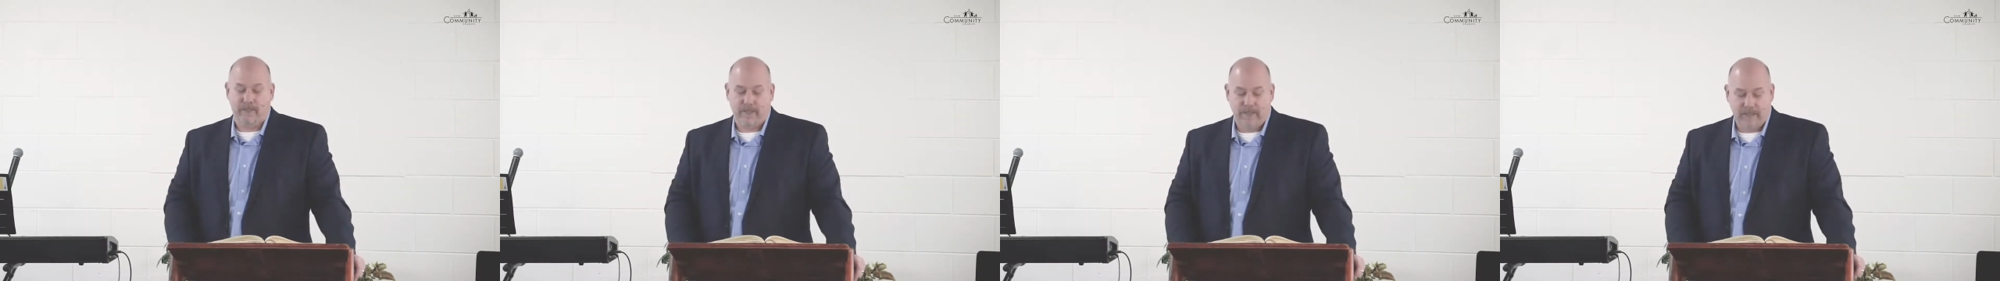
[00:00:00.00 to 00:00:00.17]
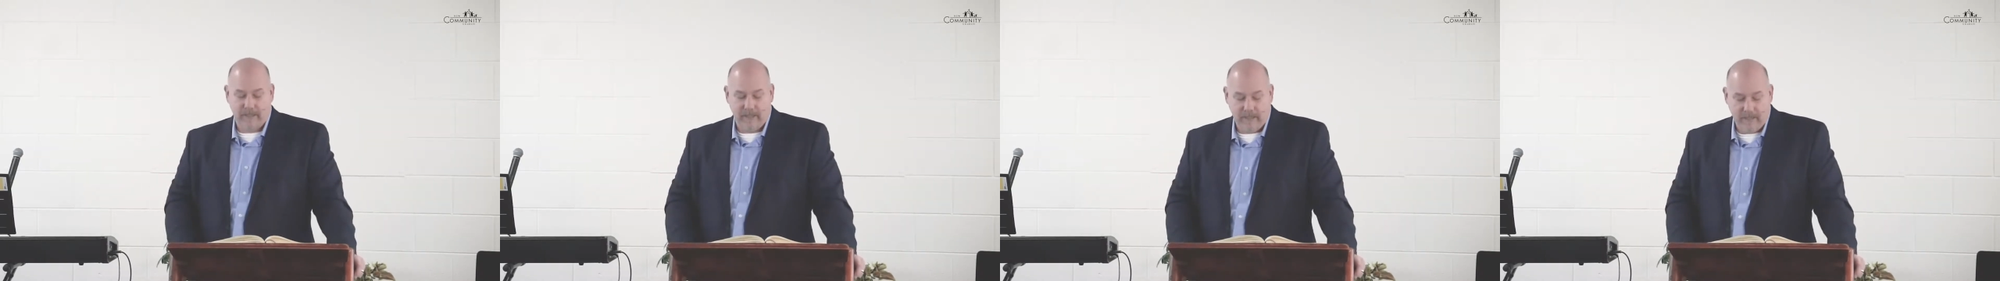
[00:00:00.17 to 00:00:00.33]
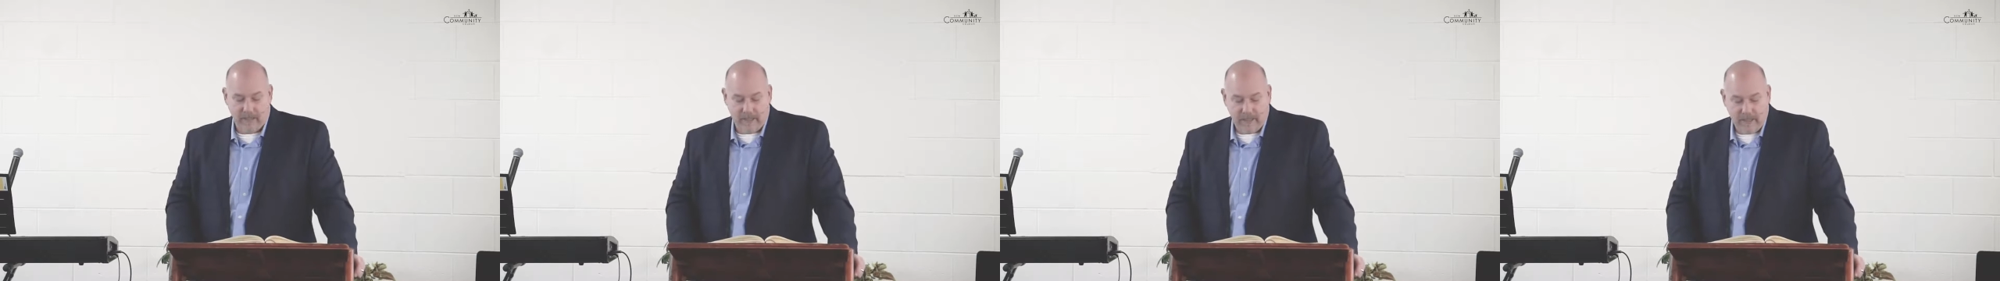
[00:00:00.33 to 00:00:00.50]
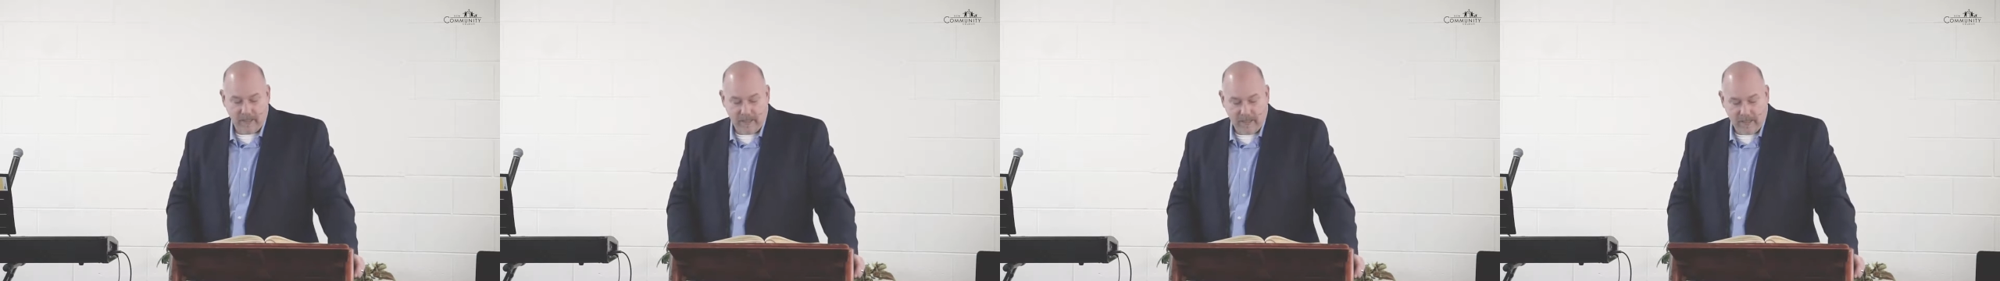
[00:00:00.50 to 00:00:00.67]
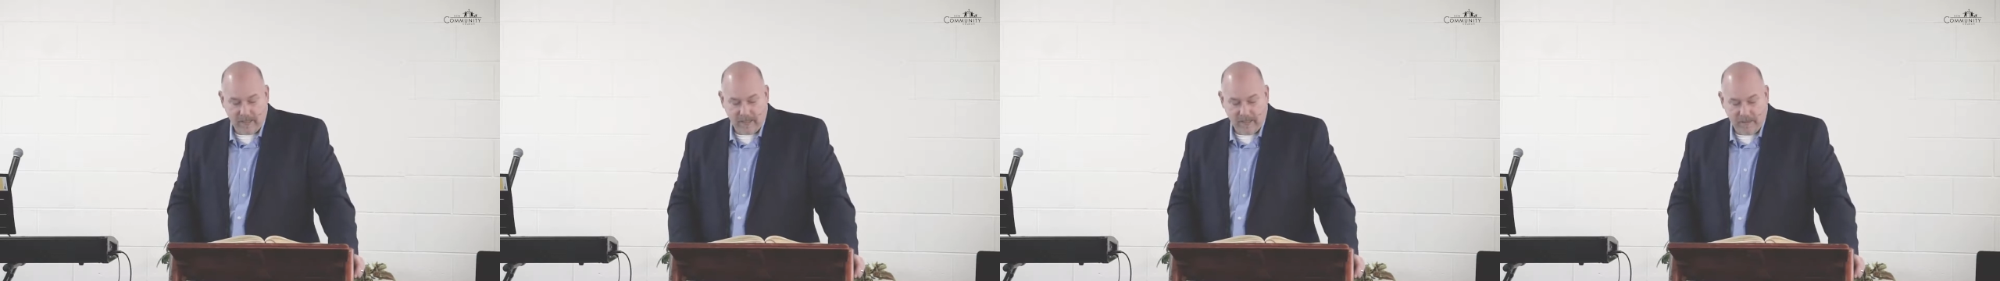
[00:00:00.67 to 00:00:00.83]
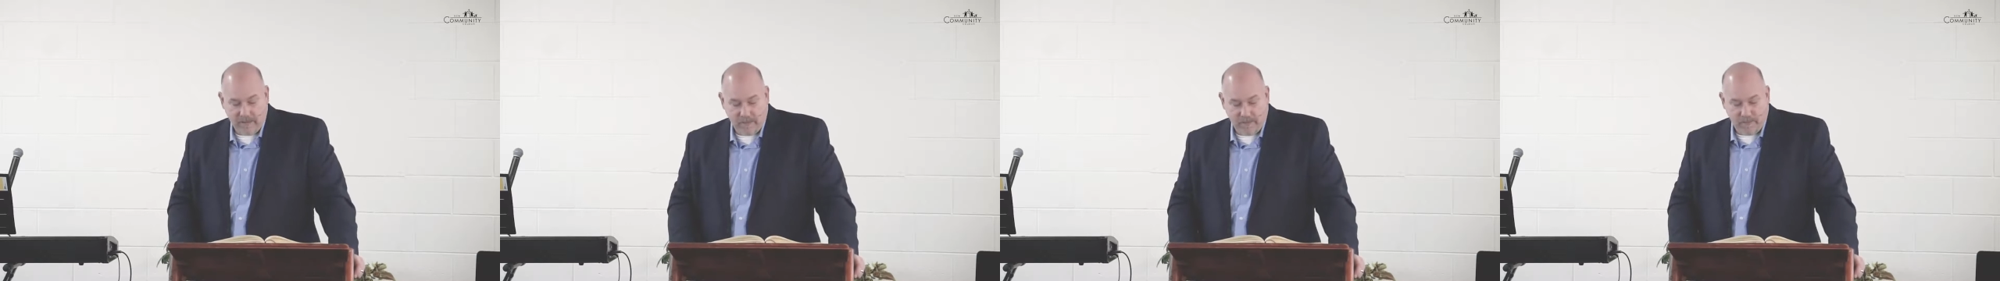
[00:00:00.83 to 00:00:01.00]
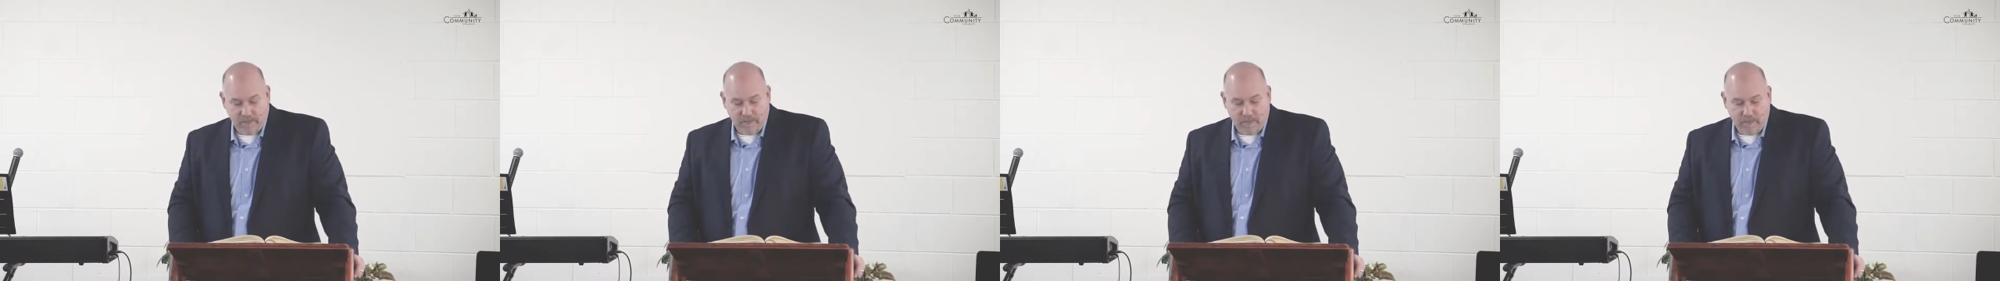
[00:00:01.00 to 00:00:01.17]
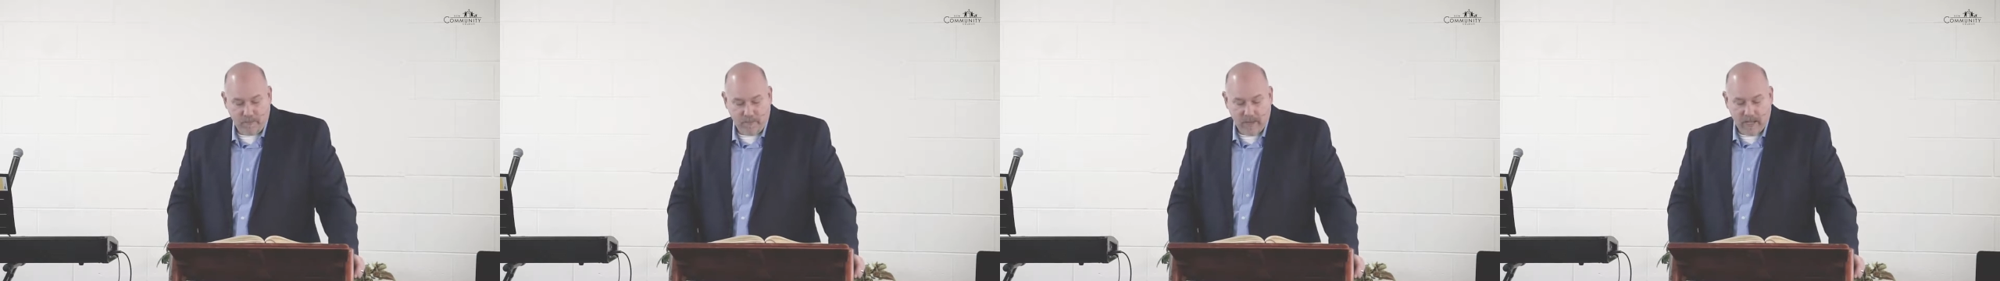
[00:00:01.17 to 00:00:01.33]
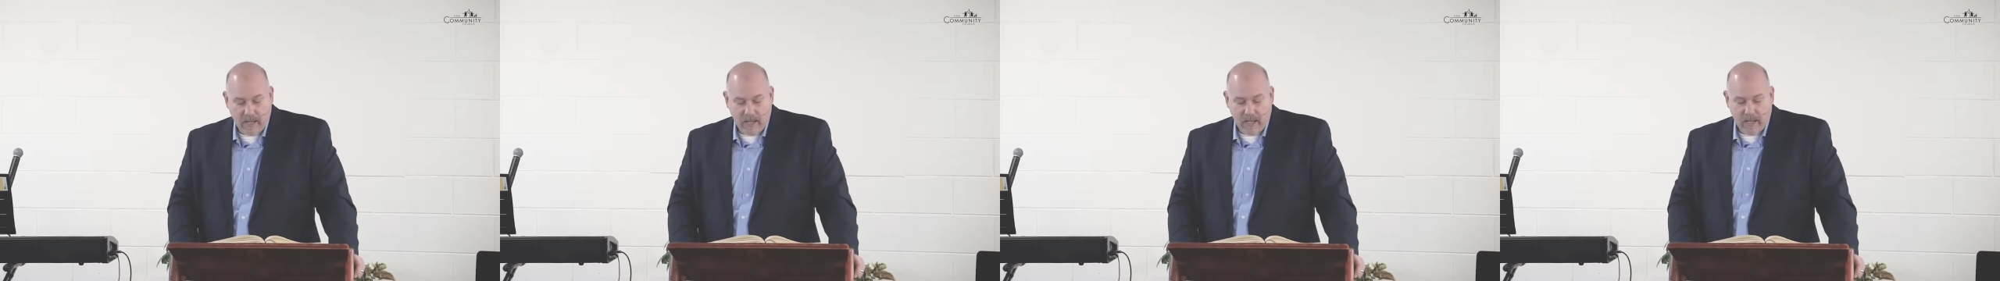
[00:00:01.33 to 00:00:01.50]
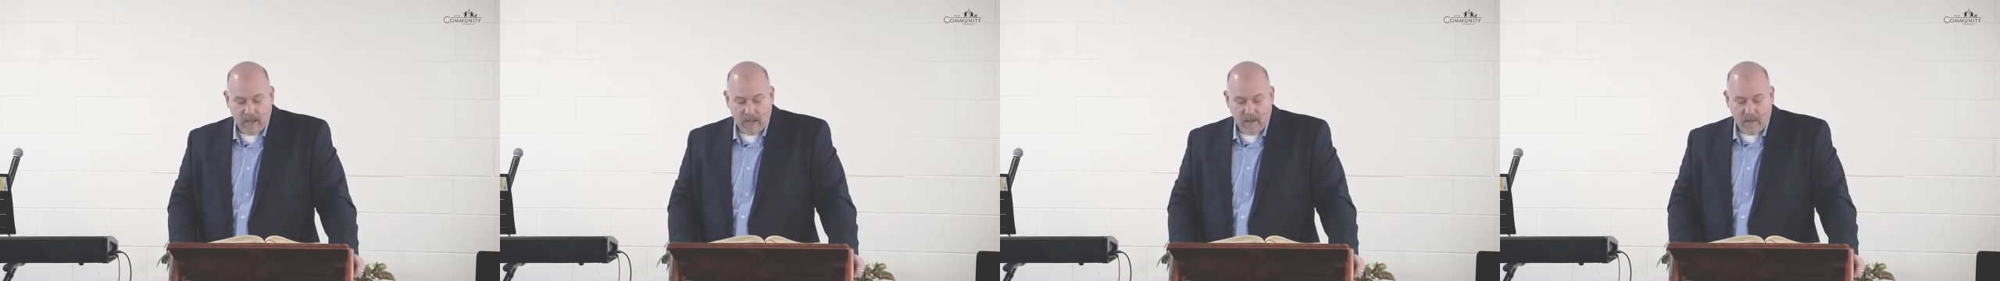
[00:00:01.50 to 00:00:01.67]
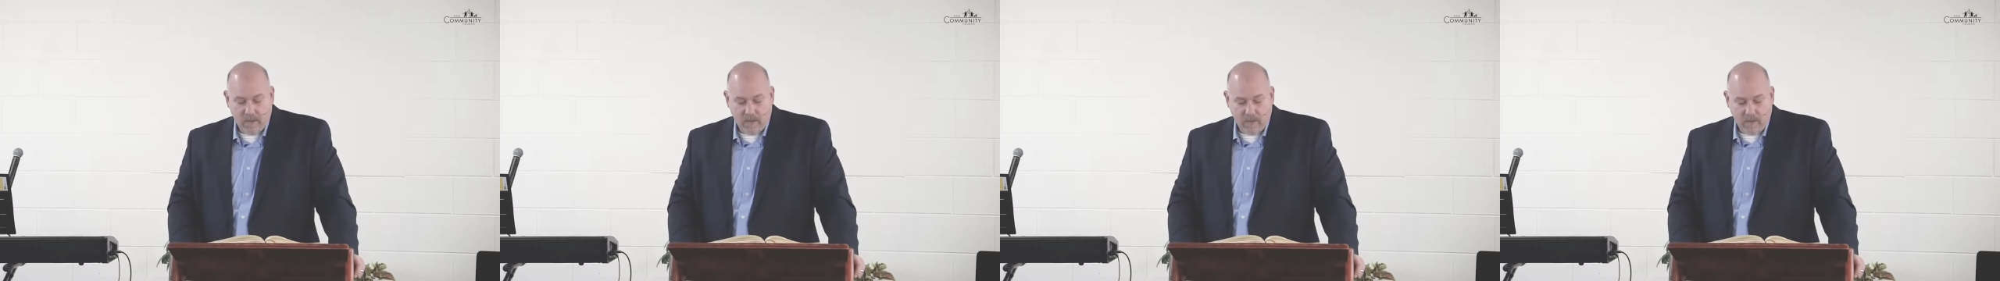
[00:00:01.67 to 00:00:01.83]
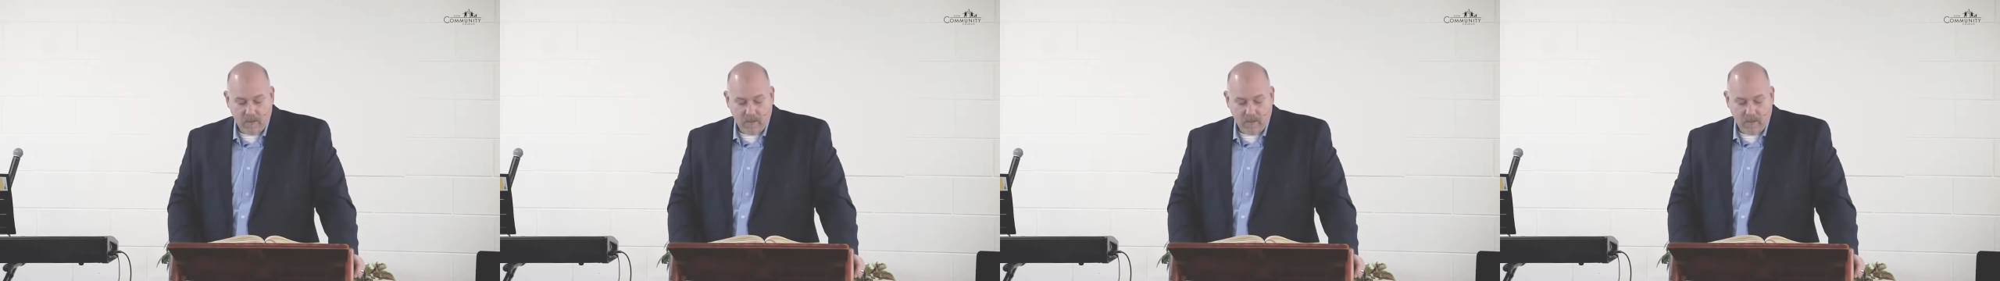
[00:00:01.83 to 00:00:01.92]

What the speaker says: Nothing is said.